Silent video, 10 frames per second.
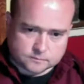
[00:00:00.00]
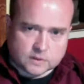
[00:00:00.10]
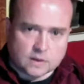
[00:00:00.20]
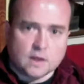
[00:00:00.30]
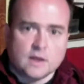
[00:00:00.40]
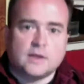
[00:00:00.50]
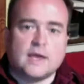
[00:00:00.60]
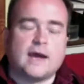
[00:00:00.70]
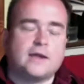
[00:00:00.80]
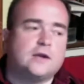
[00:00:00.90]
Yeah,
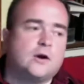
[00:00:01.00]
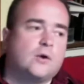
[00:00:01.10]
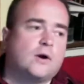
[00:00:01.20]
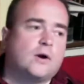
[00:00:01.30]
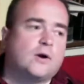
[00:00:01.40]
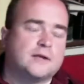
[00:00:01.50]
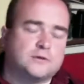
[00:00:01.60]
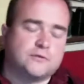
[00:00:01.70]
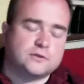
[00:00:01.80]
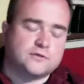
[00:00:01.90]
okay. So
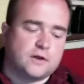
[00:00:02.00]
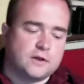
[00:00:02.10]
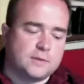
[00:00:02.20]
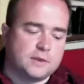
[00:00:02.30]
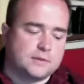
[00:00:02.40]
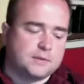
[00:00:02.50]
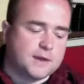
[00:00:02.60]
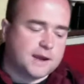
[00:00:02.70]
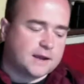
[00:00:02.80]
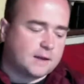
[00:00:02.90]
first of all, let me
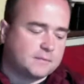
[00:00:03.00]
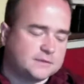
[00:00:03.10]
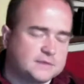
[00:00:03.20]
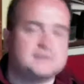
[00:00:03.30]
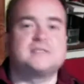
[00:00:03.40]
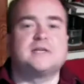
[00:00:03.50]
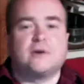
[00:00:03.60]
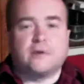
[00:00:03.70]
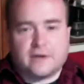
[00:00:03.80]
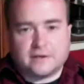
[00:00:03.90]
back up. He's a
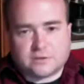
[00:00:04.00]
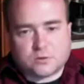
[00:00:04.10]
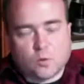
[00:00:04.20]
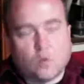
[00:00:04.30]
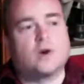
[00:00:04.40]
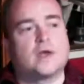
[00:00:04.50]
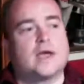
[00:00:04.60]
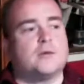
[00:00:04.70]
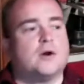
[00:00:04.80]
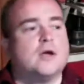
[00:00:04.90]
serious war
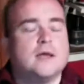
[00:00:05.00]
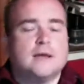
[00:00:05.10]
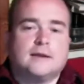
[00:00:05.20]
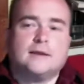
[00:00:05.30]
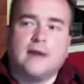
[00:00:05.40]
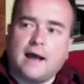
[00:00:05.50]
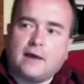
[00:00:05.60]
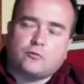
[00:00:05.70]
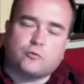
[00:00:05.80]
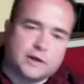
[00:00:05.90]
gamer. Not
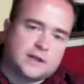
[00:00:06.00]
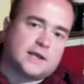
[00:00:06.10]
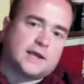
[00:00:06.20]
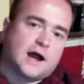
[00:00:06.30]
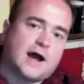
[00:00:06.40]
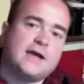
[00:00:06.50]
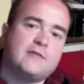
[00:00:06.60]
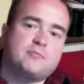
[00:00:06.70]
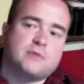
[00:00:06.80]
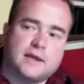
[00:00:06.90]
really. I have
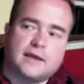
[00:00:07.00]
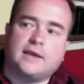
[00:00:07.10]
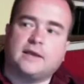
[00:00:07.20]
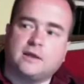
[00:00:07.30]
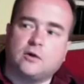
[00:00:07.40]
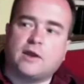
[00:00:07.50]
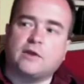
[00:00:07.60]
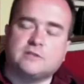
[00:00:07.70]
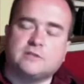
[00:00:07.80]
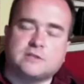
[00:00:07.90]
played. I
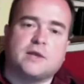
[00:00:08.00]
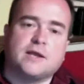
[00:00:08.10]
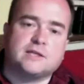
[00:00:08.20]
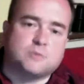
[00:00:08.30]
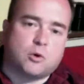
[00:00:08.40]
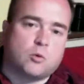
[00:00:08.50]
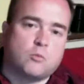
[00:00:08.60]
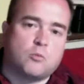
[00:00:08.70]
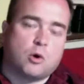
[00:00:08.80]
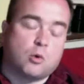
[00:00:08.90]
used to play some
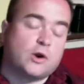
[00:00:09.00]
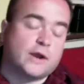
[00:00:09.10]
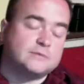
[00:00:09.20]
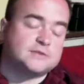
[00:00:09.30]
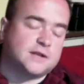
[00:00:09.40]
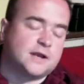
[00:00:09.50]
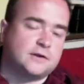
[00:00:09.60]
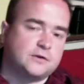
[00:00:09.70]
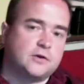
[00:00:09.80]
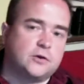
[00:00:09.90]
more war games than I
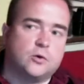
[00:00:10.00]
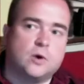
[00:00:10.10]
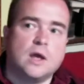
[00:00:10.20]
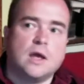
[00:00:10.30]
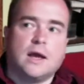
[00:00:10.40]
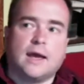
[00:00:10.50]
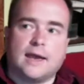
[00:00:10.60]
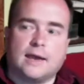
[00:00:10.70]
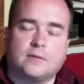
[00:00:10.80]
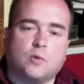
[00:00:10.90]
do,
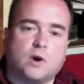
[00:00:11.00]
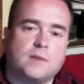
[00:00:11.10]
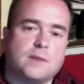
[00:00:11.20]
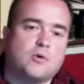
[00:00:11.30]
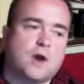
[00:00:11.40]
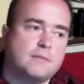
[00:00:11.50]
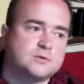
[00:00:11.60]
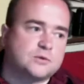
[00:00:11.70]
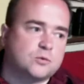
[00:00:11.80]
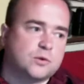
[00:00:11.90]
and one of my problems
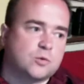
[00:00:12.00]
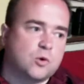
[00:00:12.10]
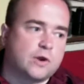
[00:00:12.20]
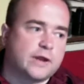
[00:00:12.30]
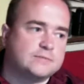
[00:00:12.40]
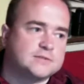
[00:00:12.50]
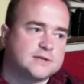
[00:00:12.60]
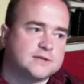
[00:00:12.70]
with war games is